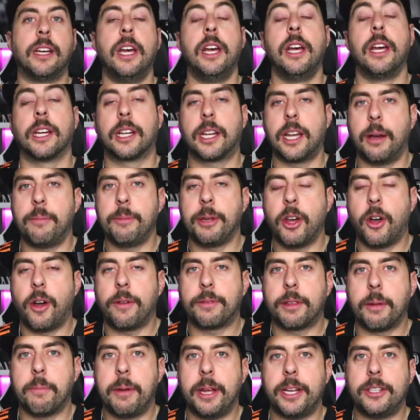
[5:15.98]
coming off
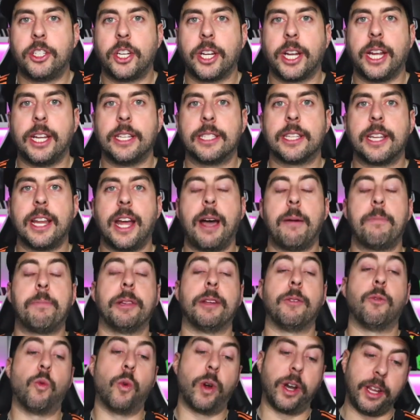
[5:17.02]
the bench against Napoli.
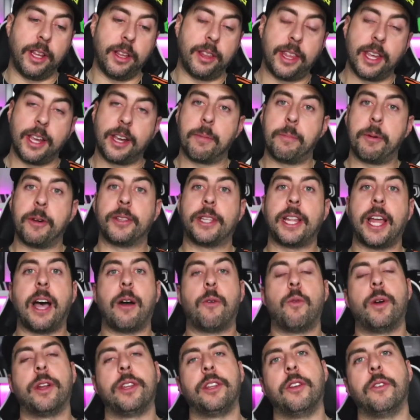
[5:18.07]
What do you think about that
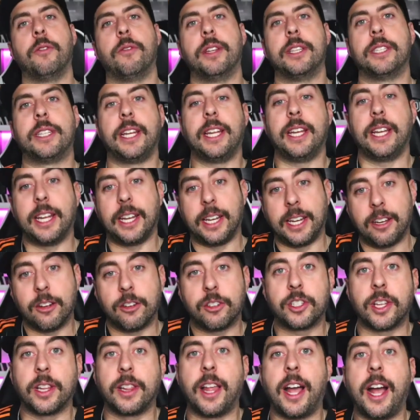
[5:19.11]
one, Juventini? And
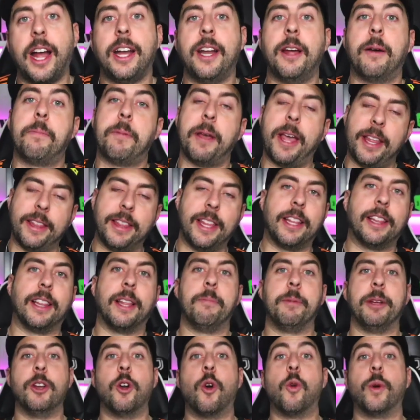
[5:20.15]
here's a lineup, and then let
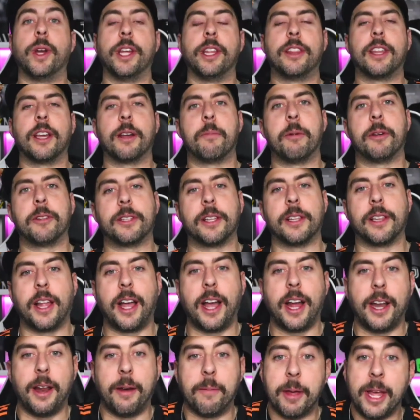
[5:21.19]
me know what you think about the
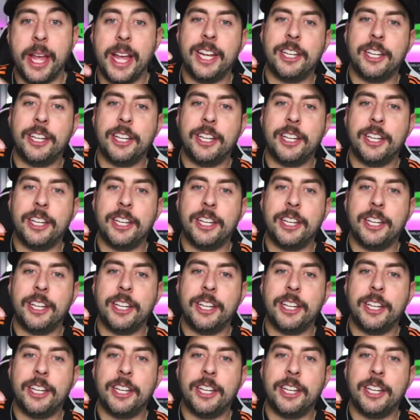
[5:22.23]
lineup.